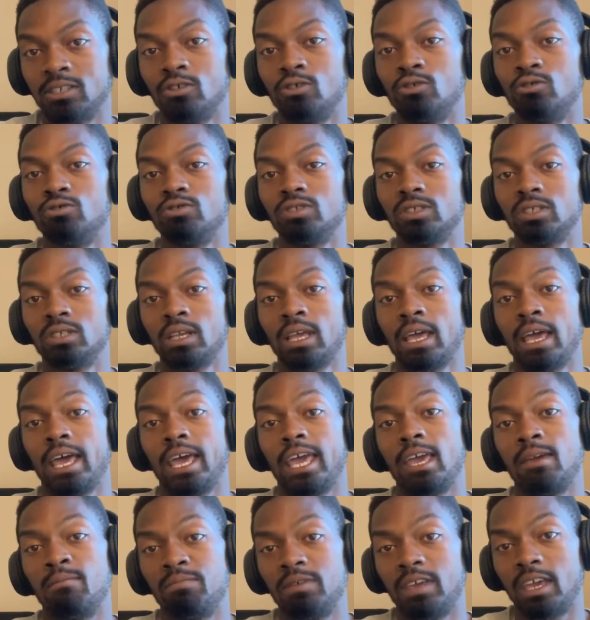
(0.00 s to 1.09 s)
who's
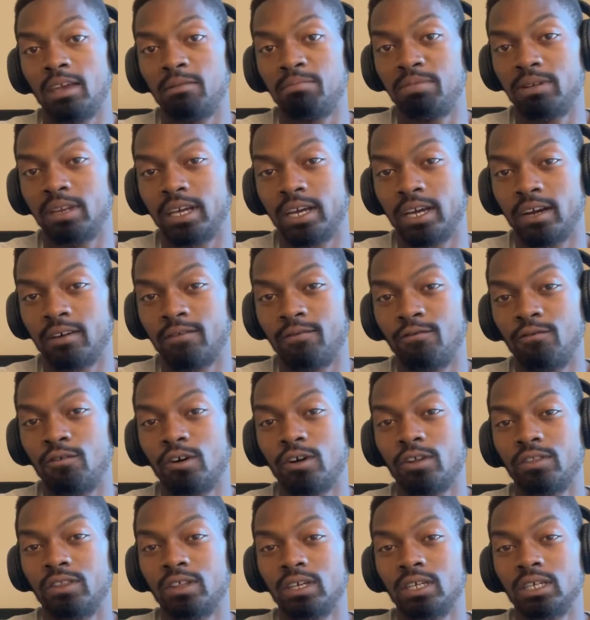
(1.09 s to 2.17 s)
NBA player for
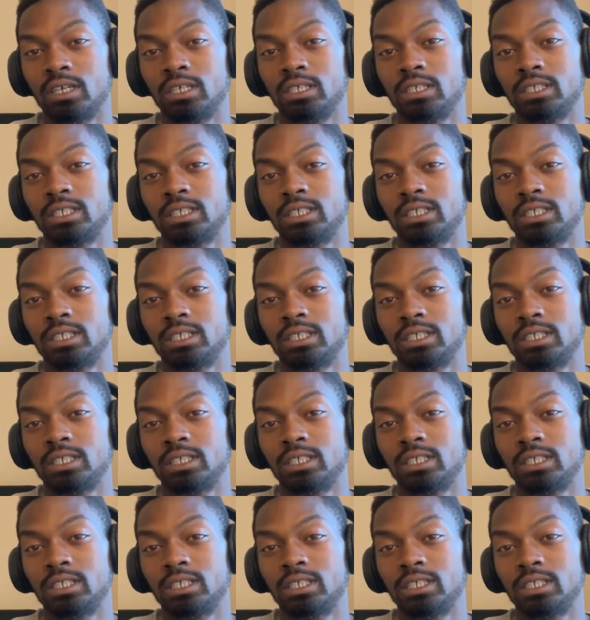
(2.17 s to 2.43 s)
the